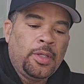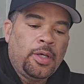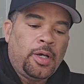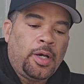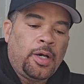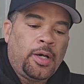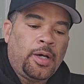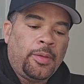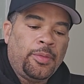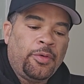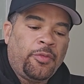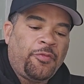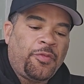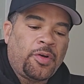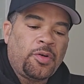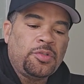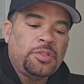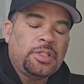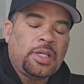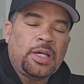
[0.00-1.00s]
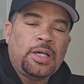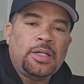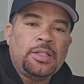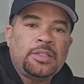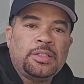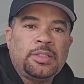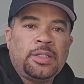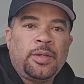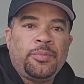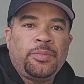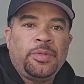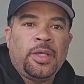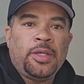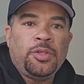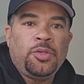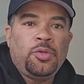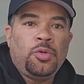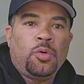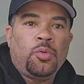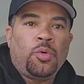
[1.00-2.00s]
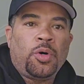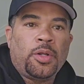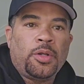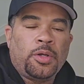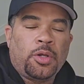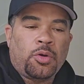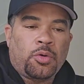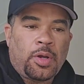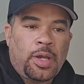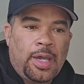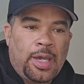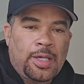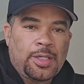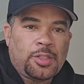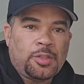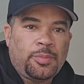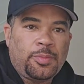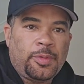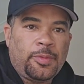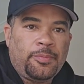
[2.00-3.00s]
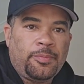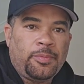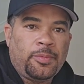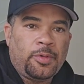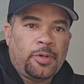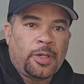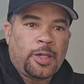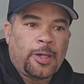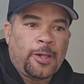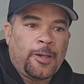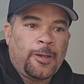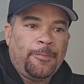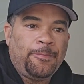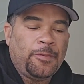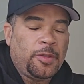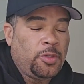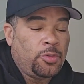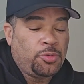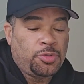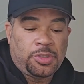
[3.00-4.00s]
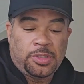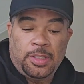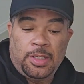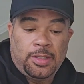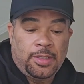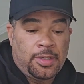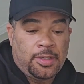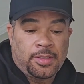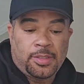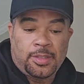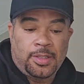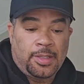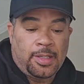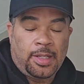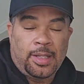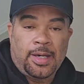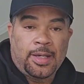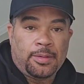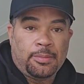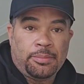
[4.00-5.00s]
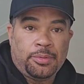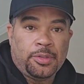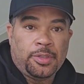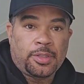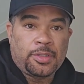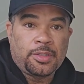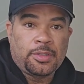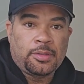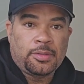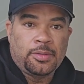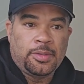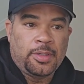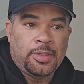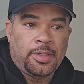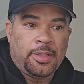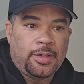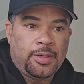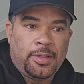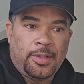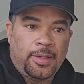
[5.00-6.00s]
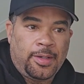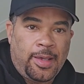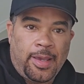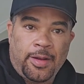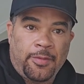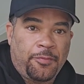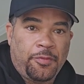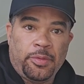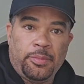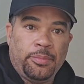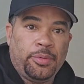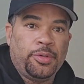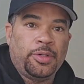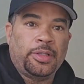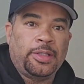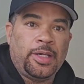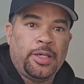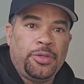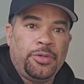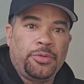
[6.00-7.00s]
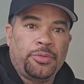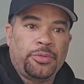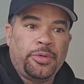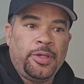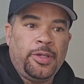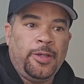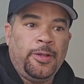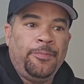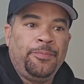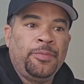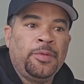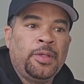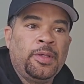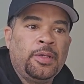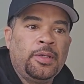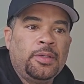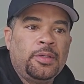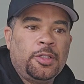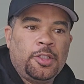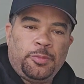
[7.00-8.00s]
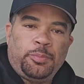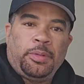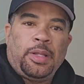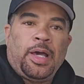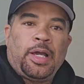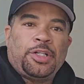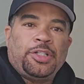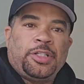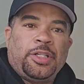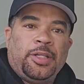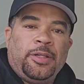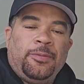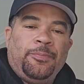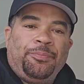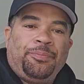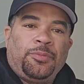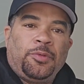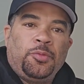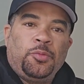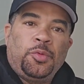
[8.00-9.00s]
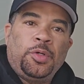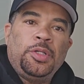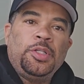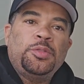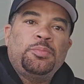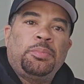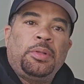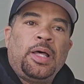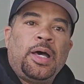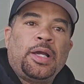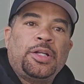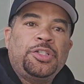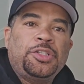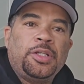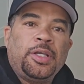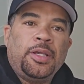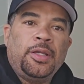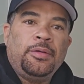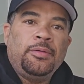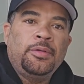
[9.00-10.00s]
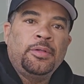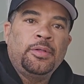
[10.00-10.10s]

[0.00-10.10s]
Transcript: The first concept that you will want to grasp, okay, and you'll see this in a lot of books, in every book that you read, is blockchain. What is blockchain?